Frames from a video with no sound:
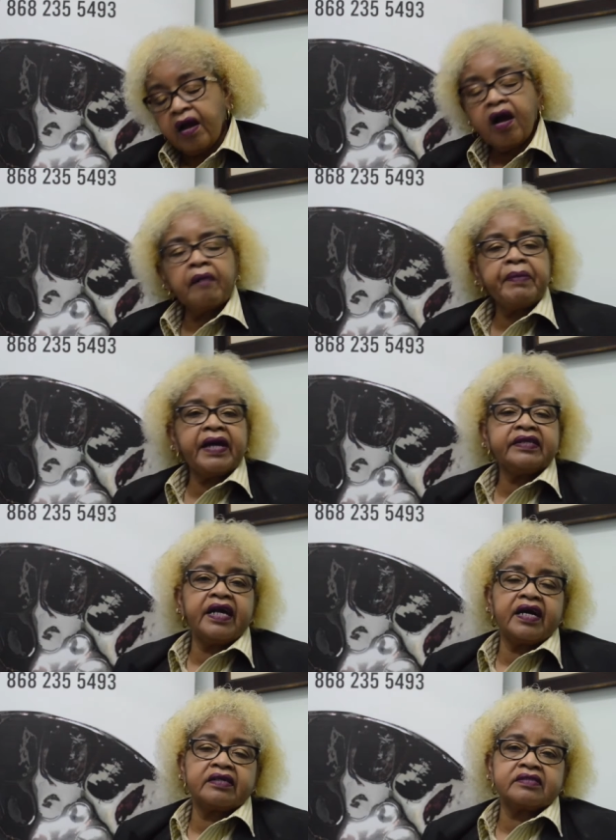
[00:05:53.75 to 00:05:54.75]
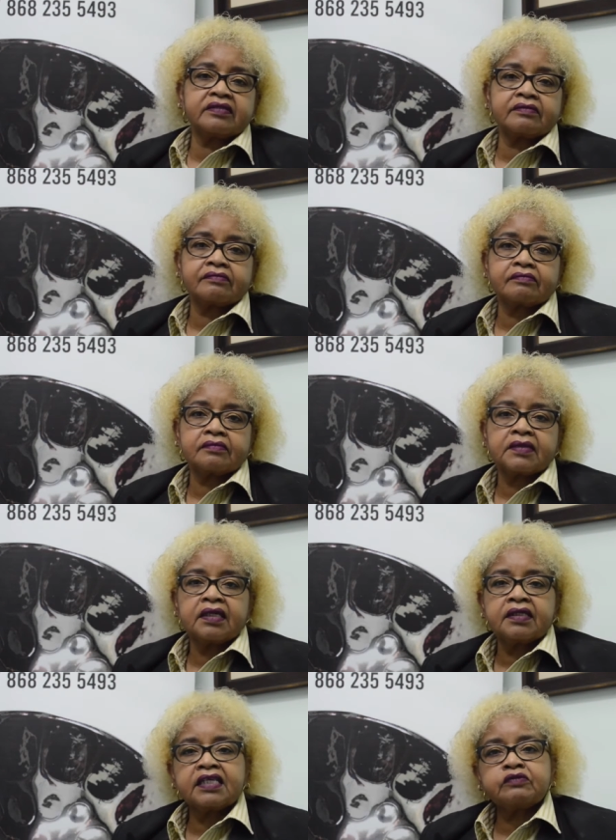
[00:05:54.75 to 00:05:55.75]
Our pan yards,
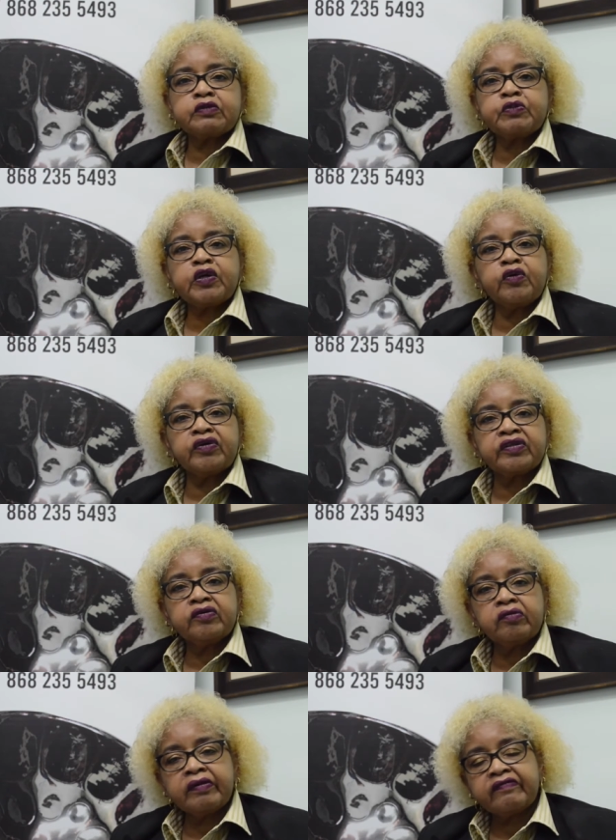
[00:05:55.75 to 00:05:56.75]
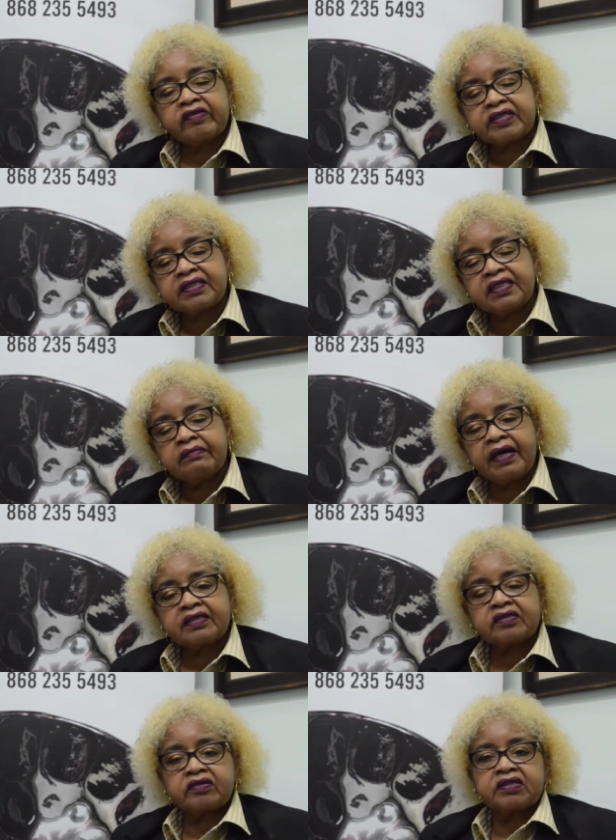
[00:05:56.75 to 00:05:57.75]
that's what we call the home of our steel
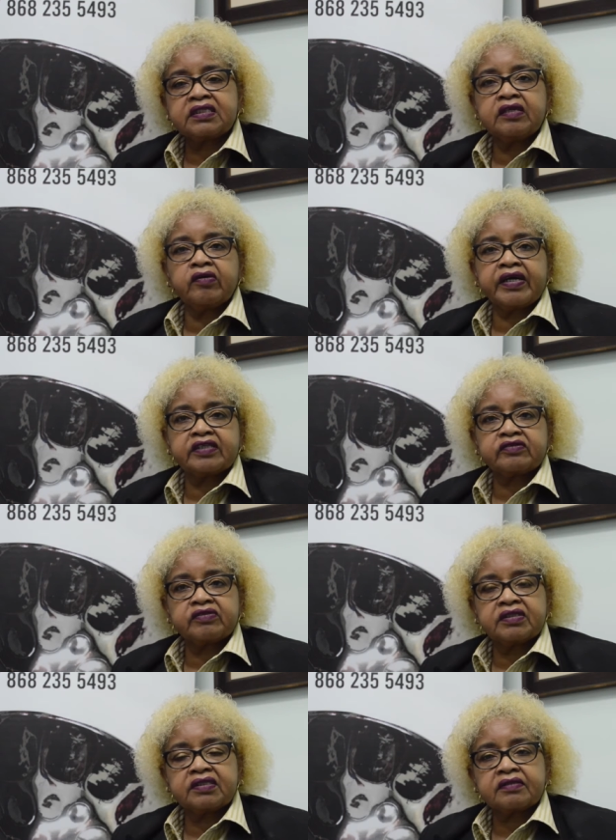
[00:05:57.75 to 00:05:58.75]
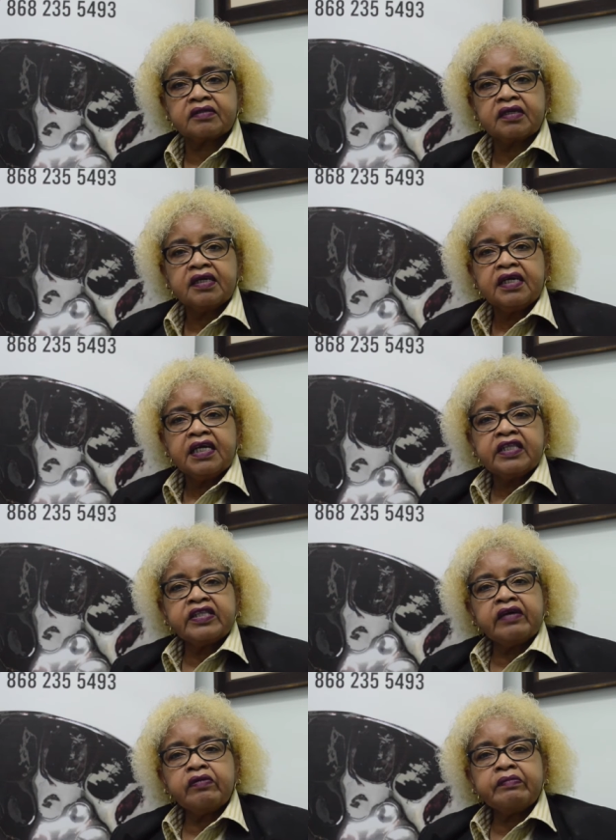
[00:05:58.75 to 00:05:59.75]
bands or steel orchestras.
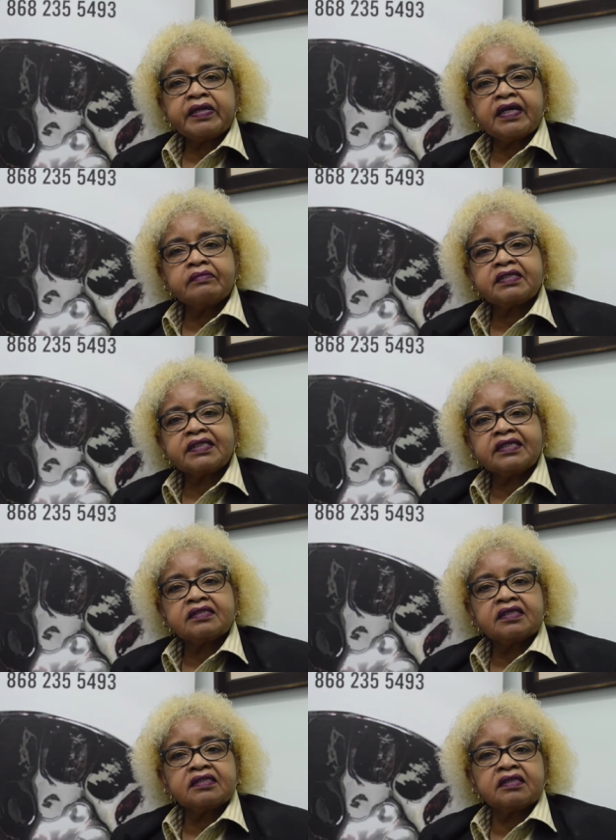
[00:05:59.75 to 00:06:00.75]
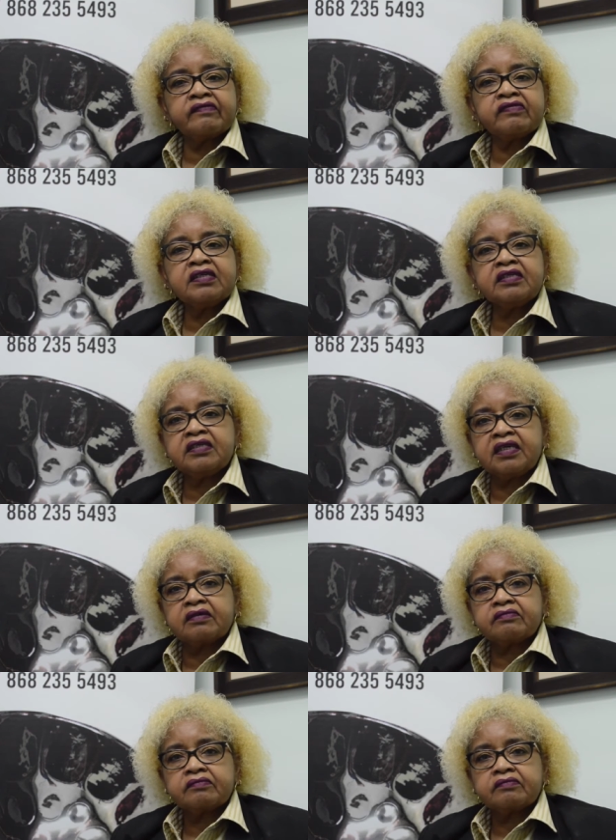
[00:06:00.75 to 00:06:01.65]
They will become centers of learning,